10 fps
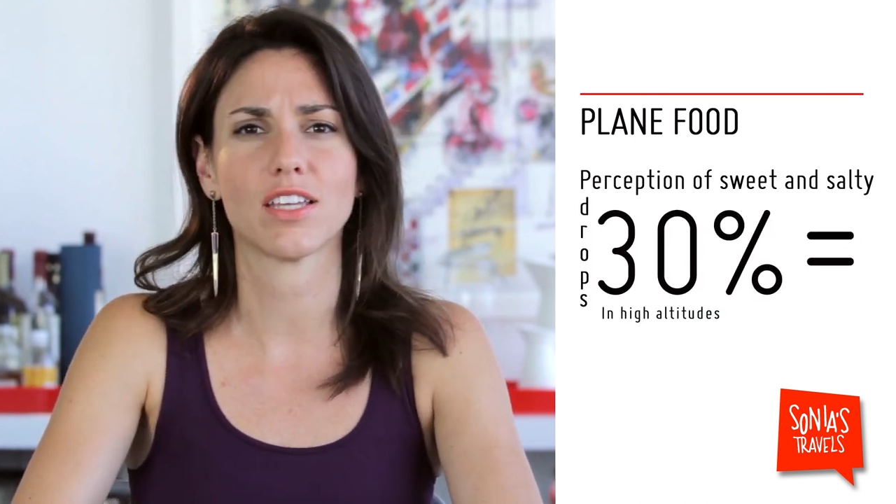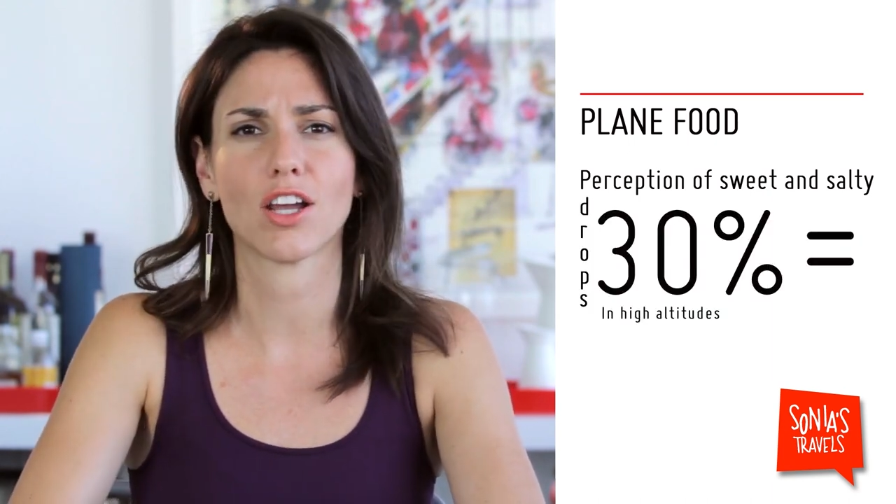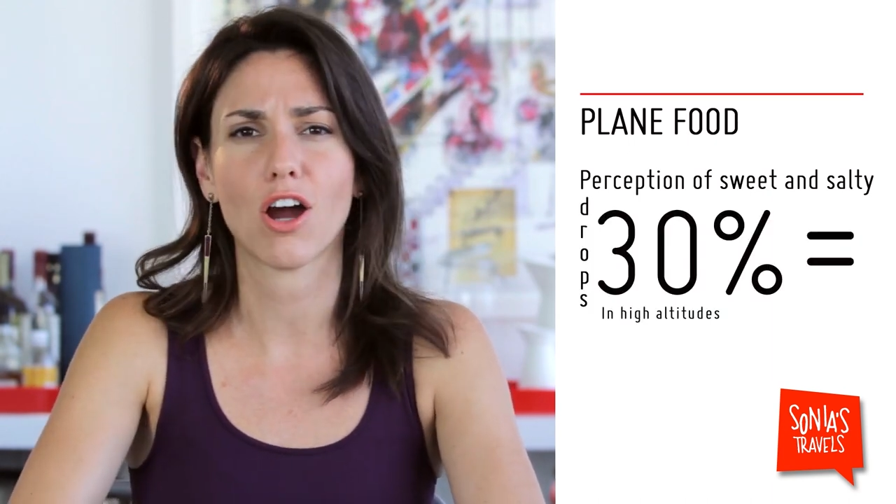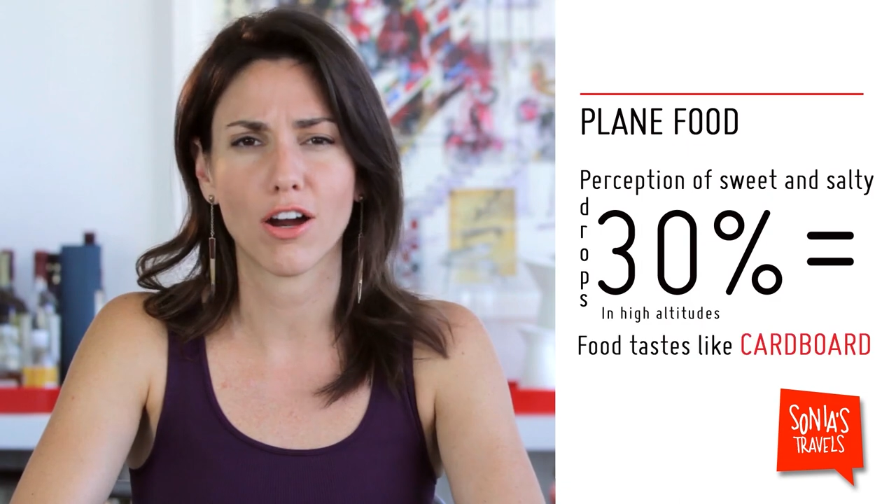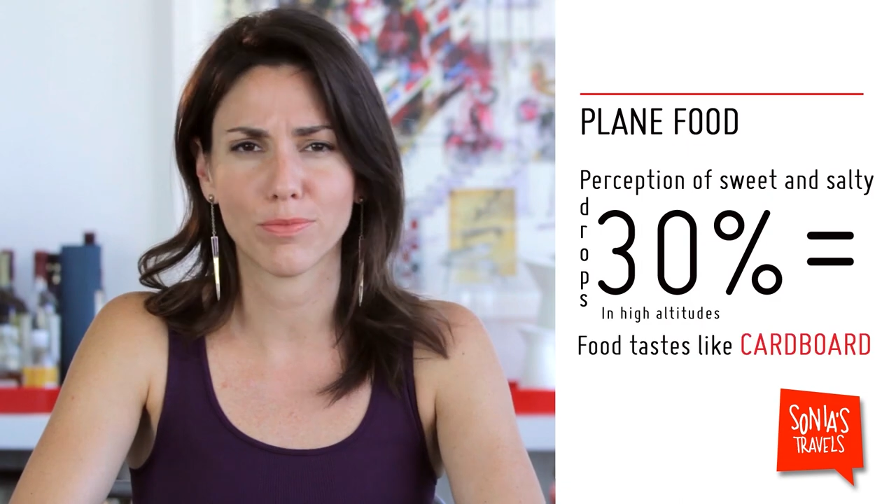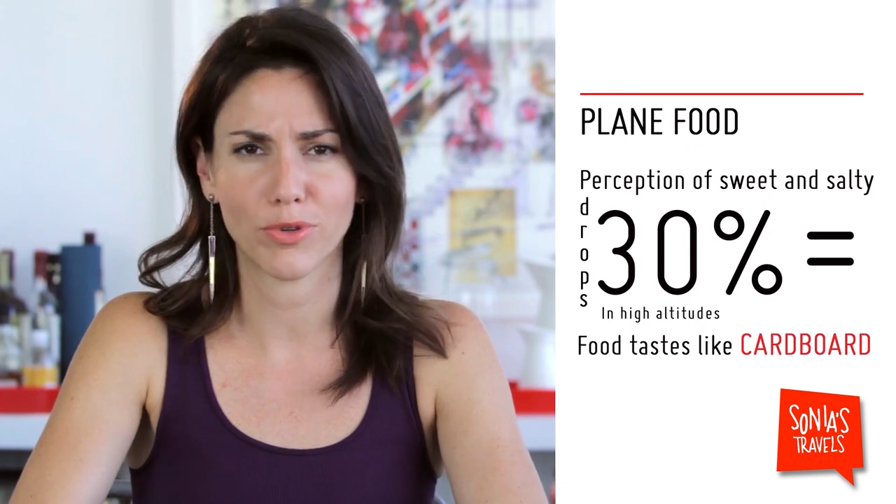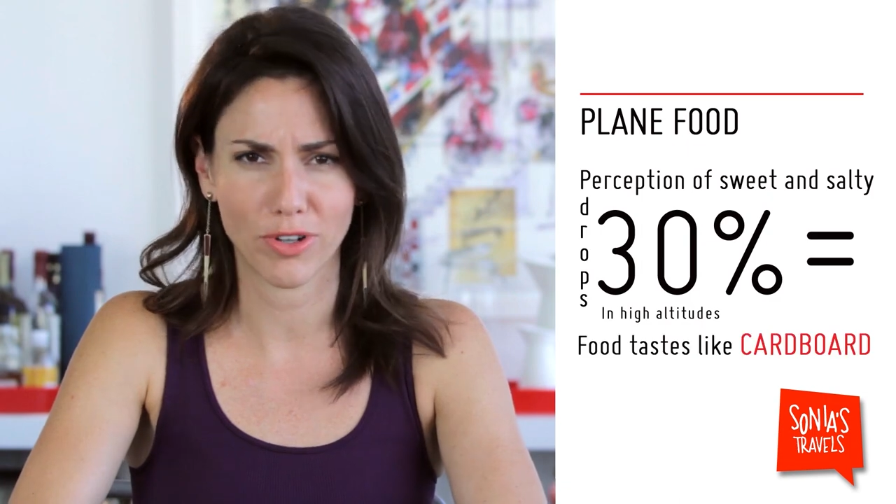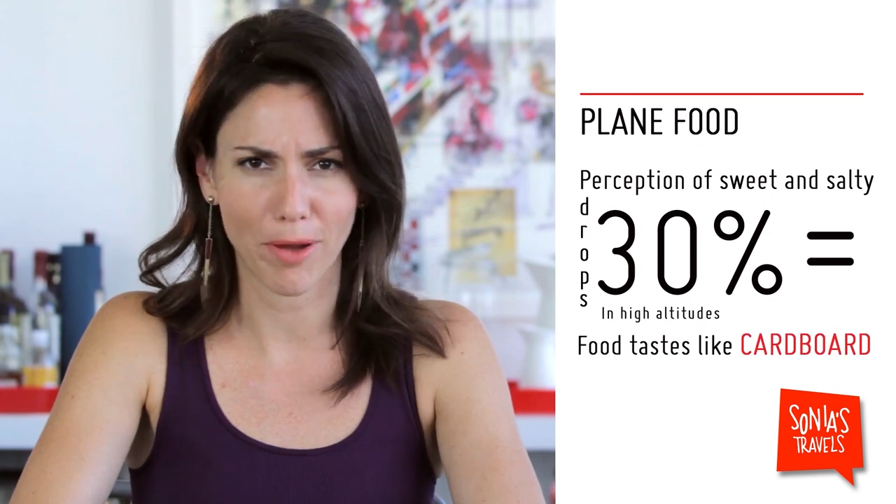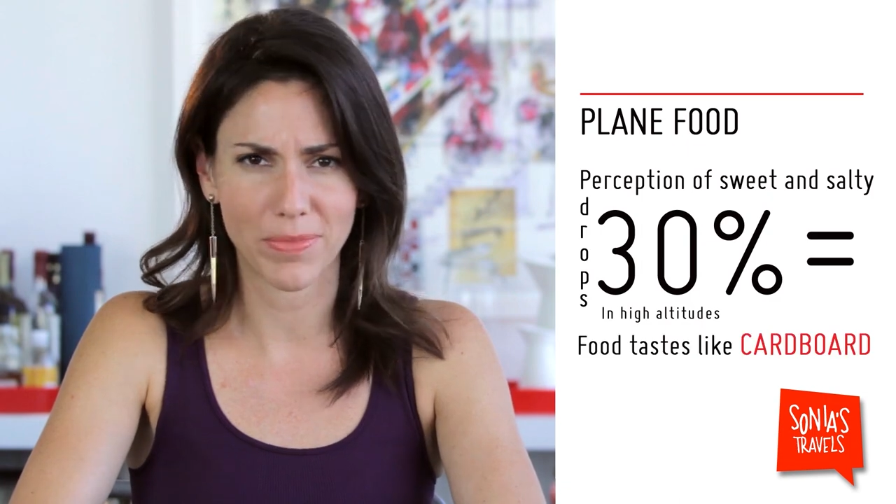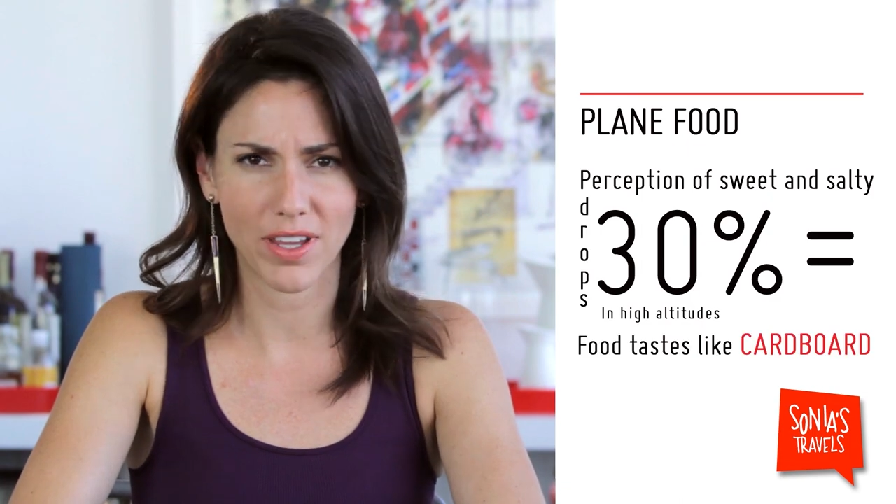like
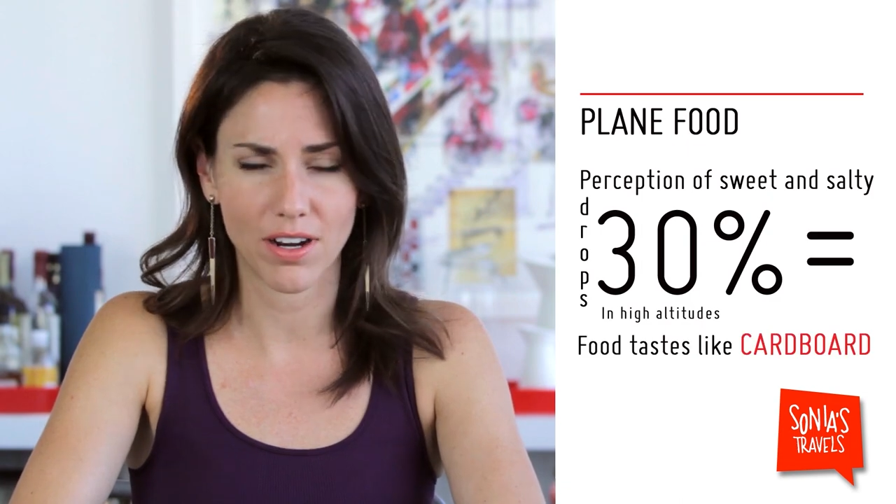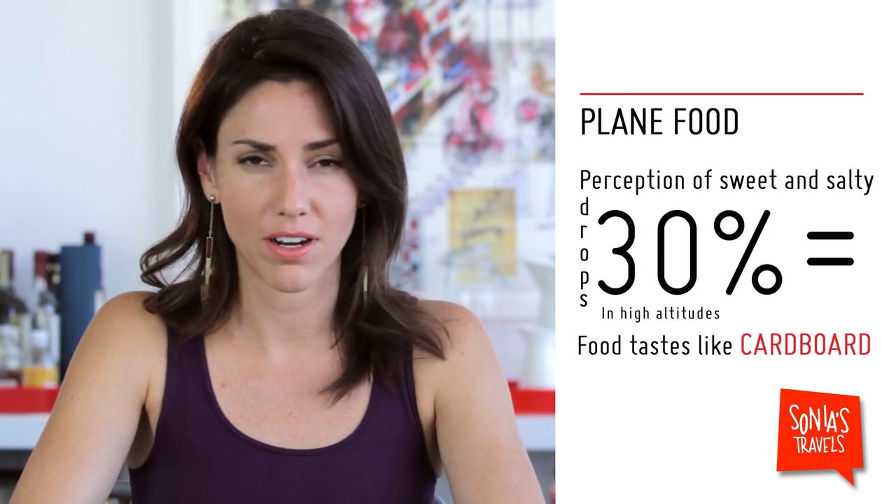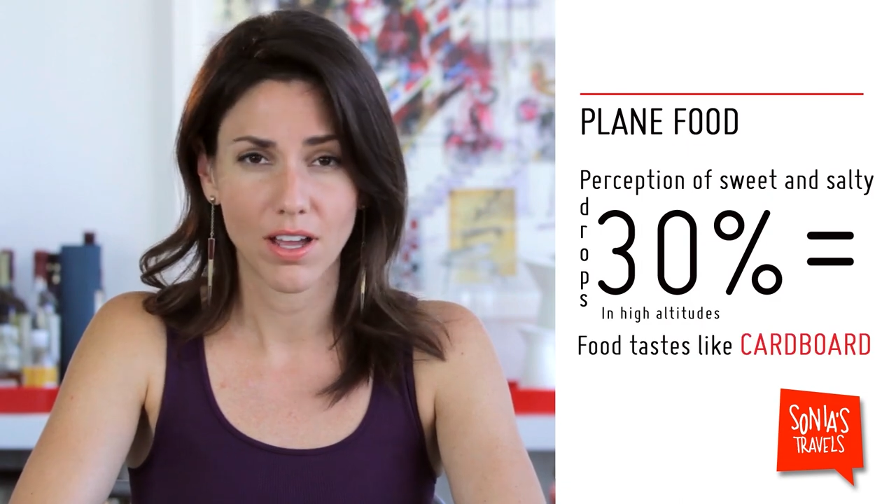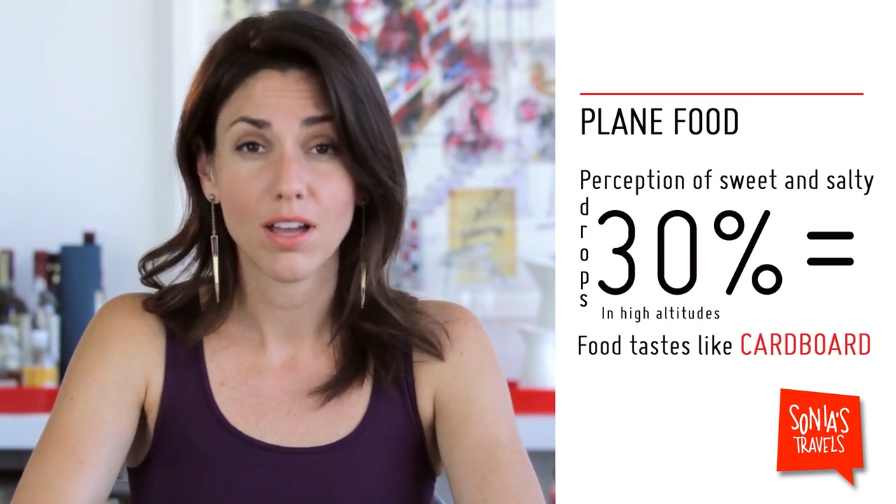cardboard up there.